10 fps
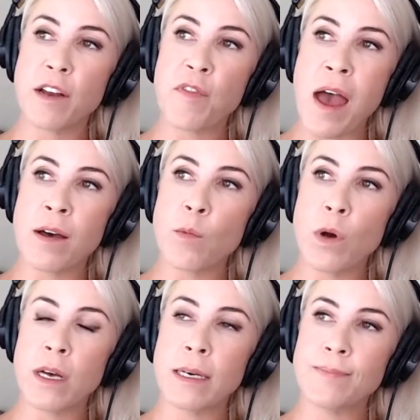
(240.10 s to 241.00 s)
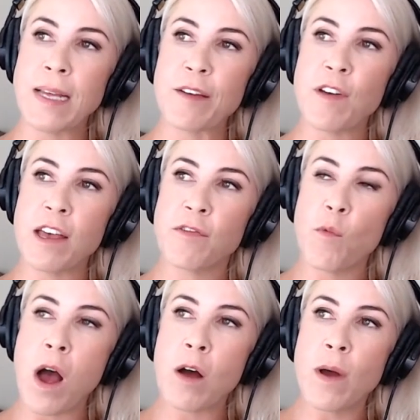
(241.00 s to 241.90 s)
that if if
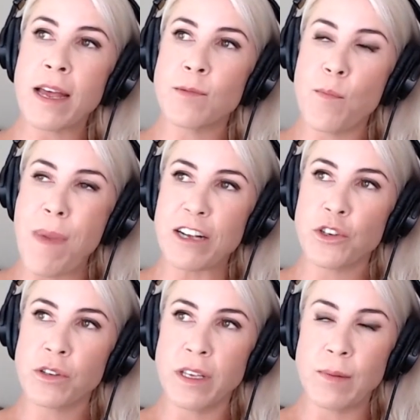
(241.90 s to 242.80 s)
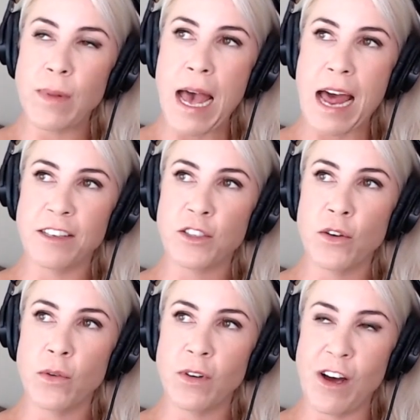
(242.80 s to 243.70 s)
Huawei magically had its
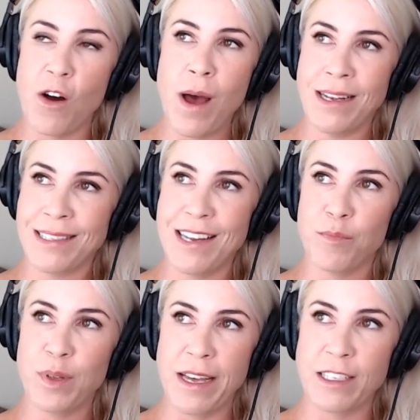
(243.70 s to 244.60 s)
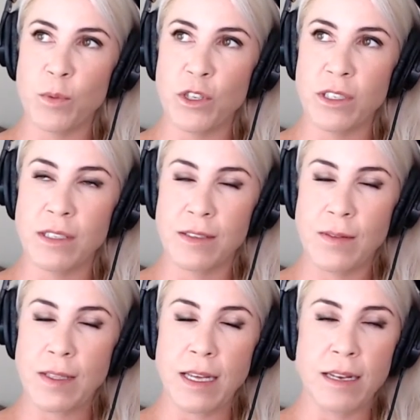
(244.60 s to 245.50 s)
own OS in place, which is
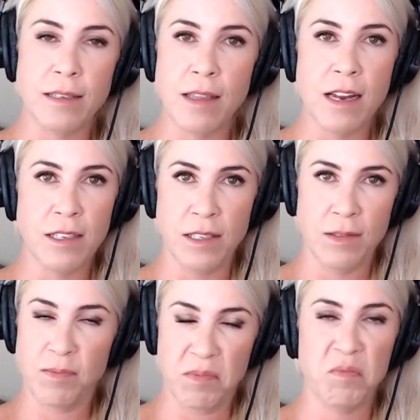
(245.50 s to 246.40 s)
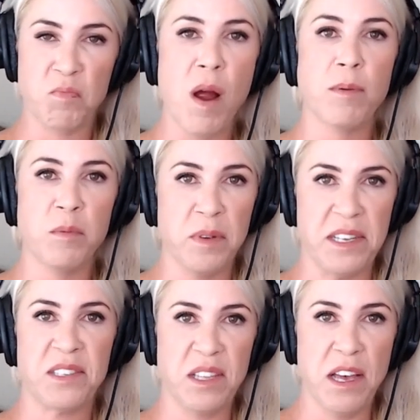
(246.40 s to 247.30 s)
that's that is probably a
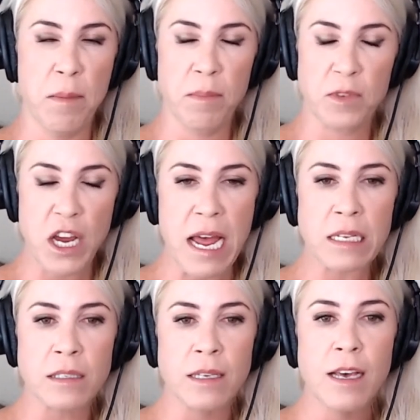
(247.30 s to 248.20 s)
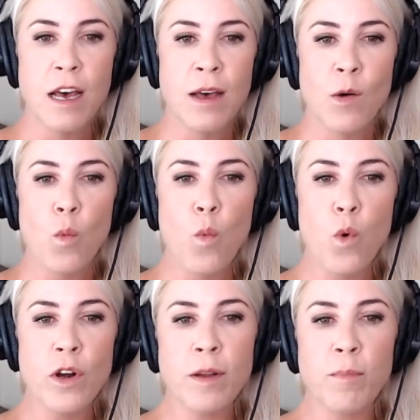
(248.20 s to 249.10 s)
slim mm. chance
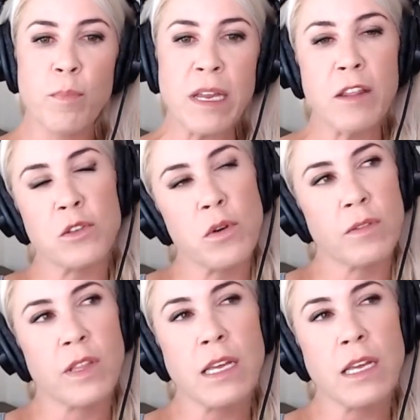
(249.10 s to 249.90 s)
would it be the sort of thing that